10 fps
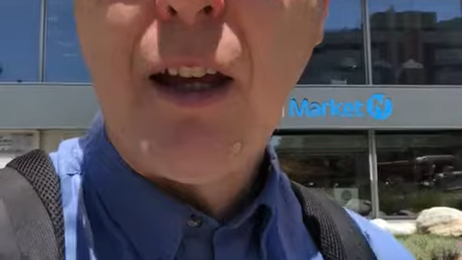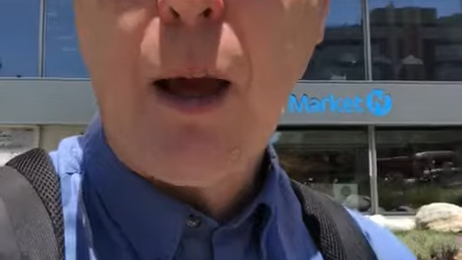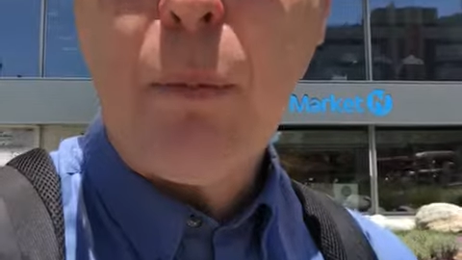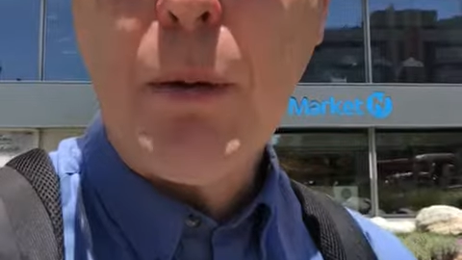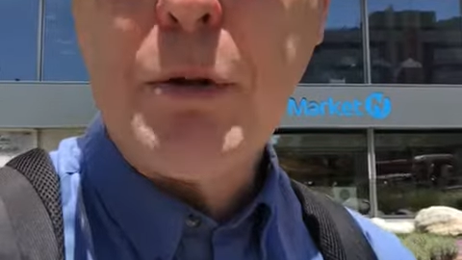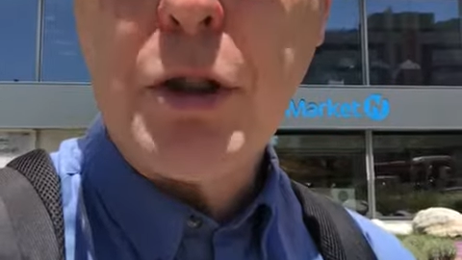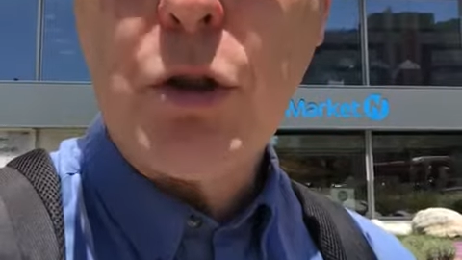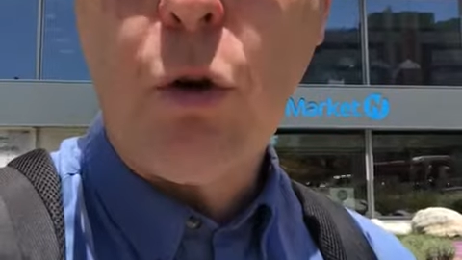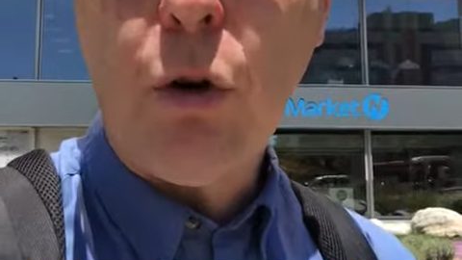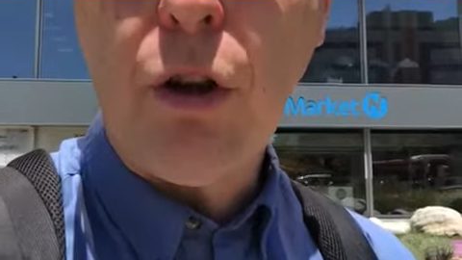get people
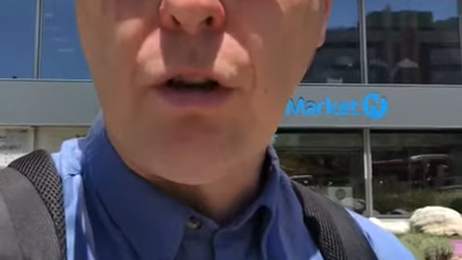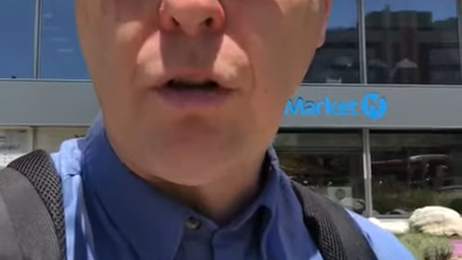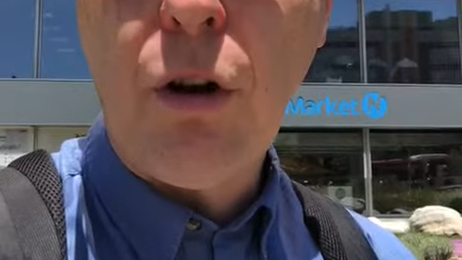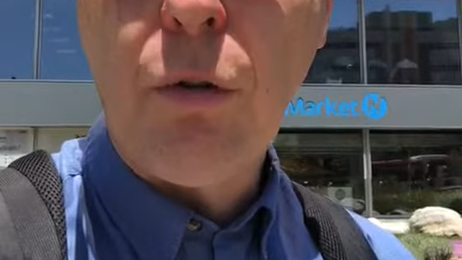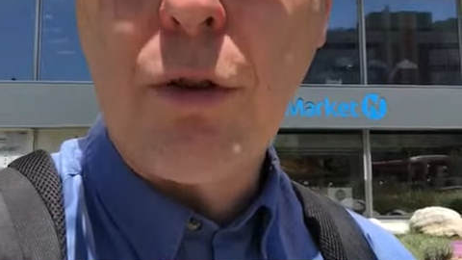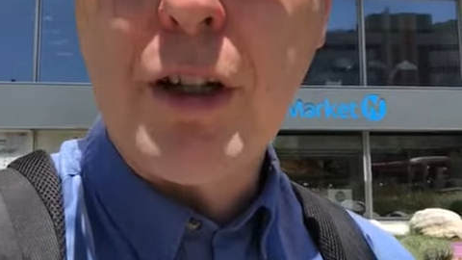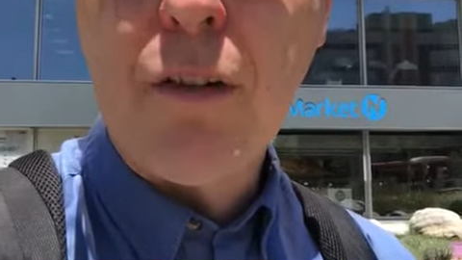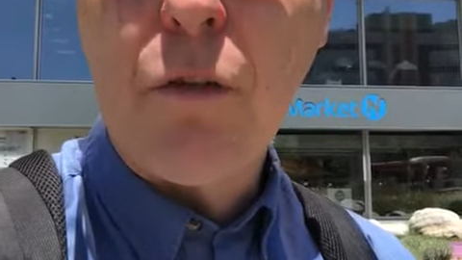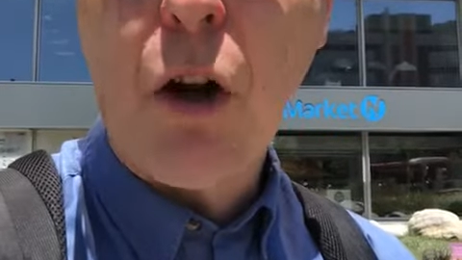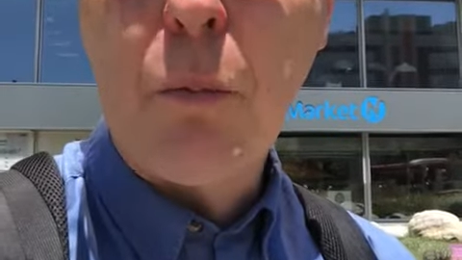to talk you through the
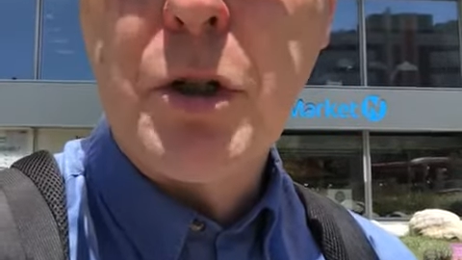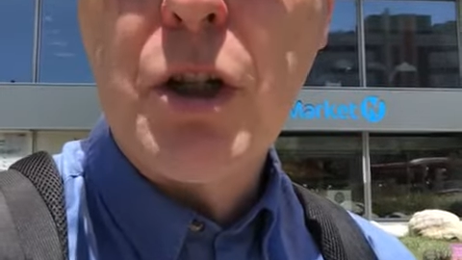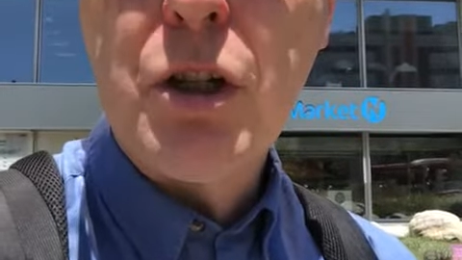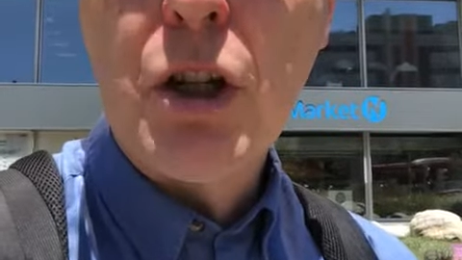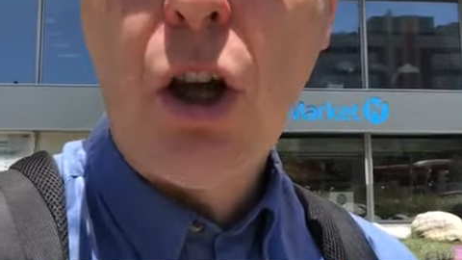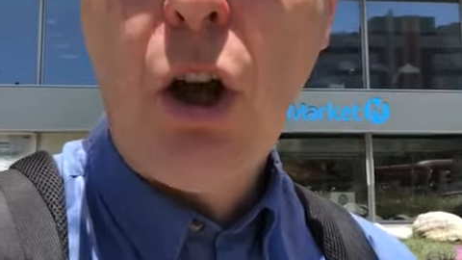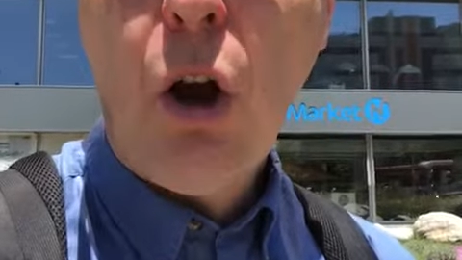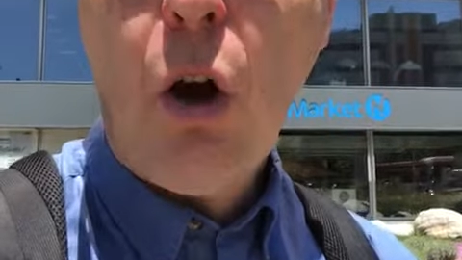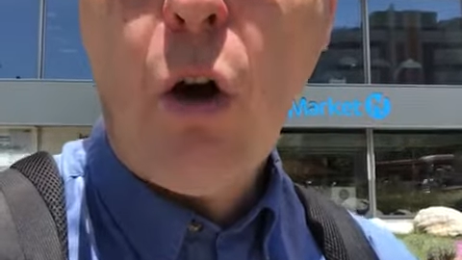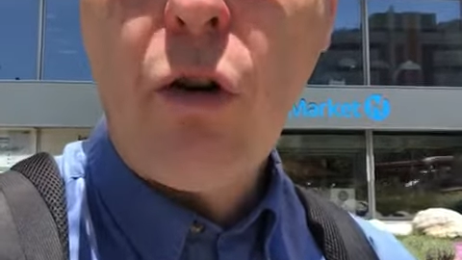different options,
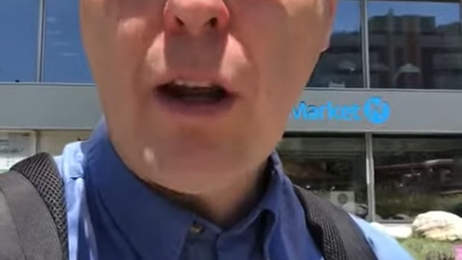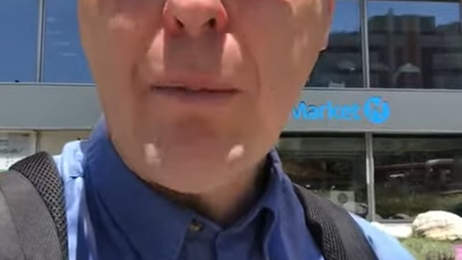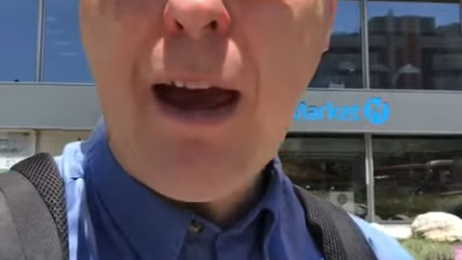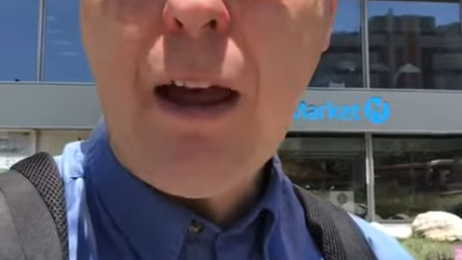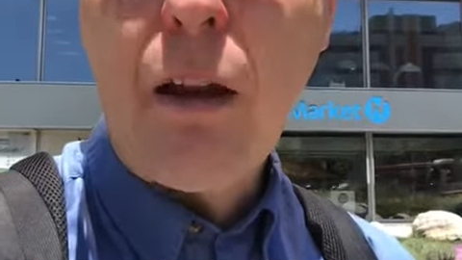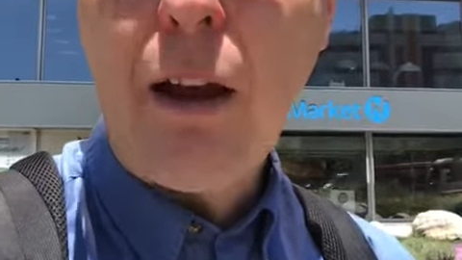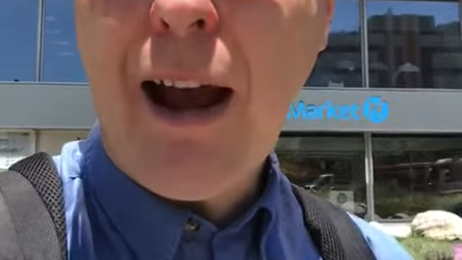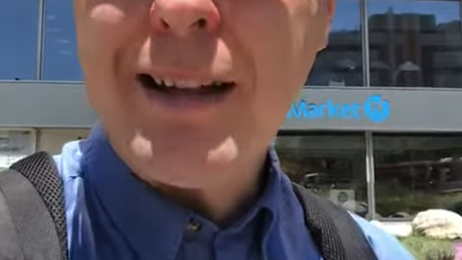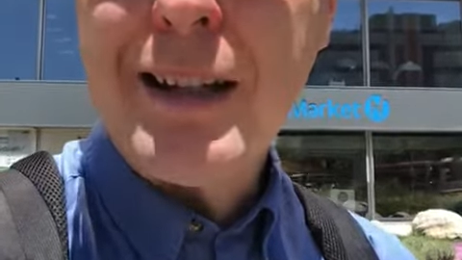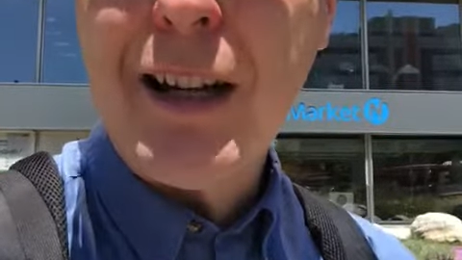or email
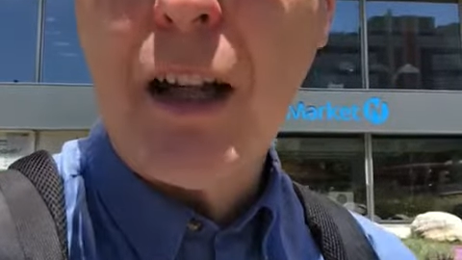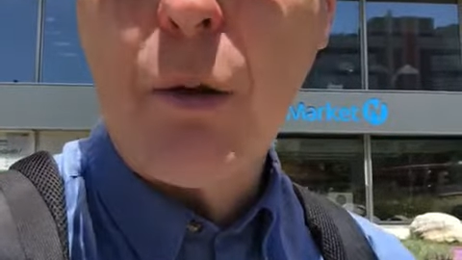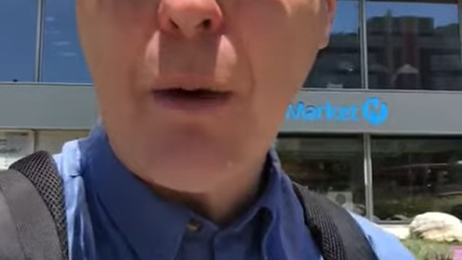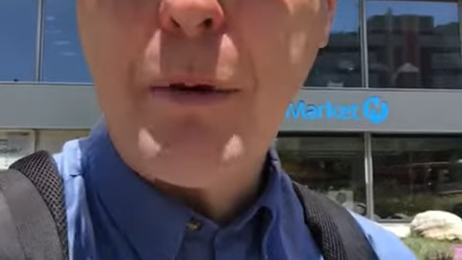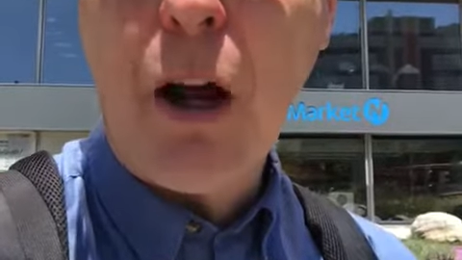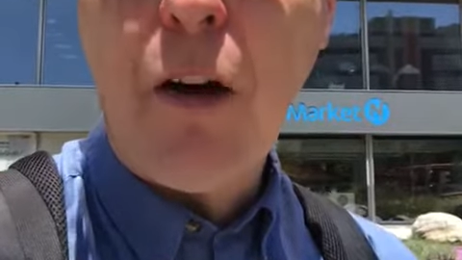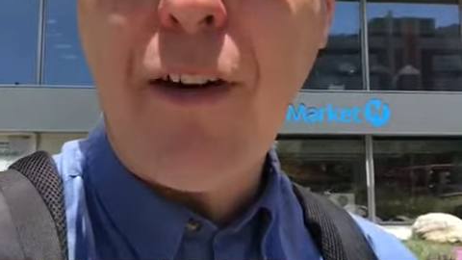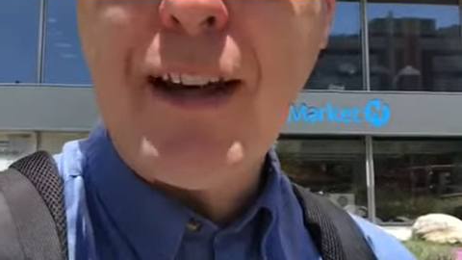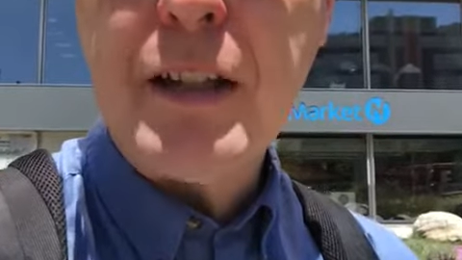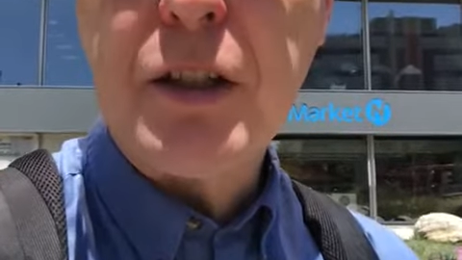
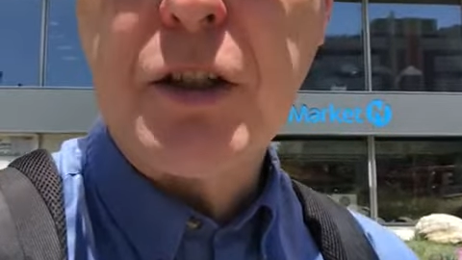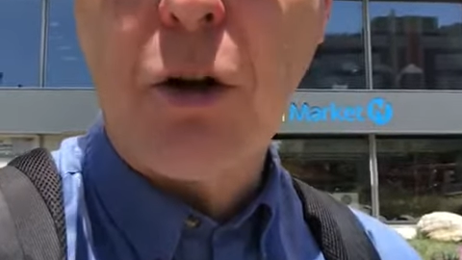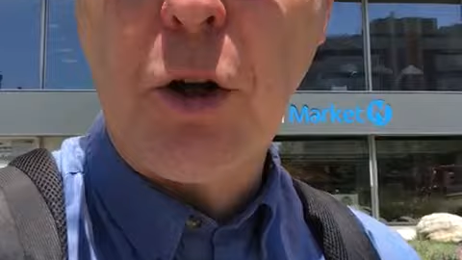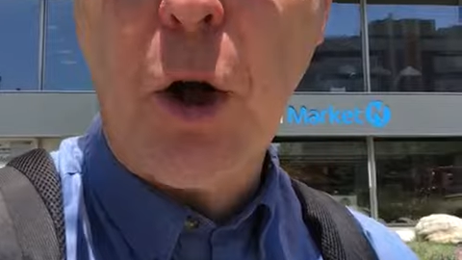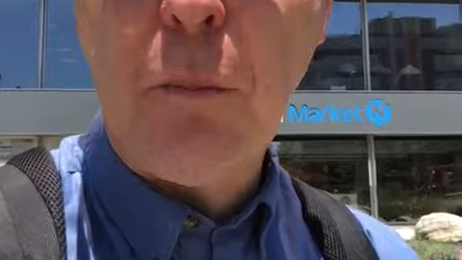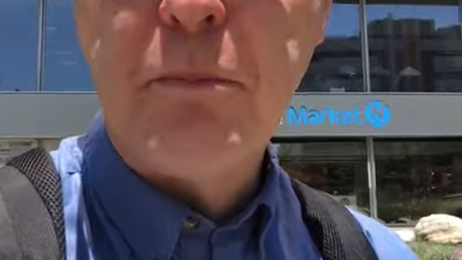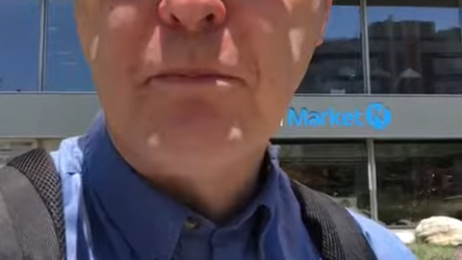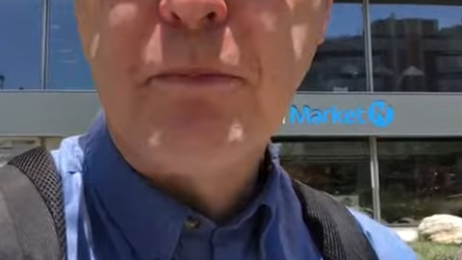anthony@thewebinarvet.com.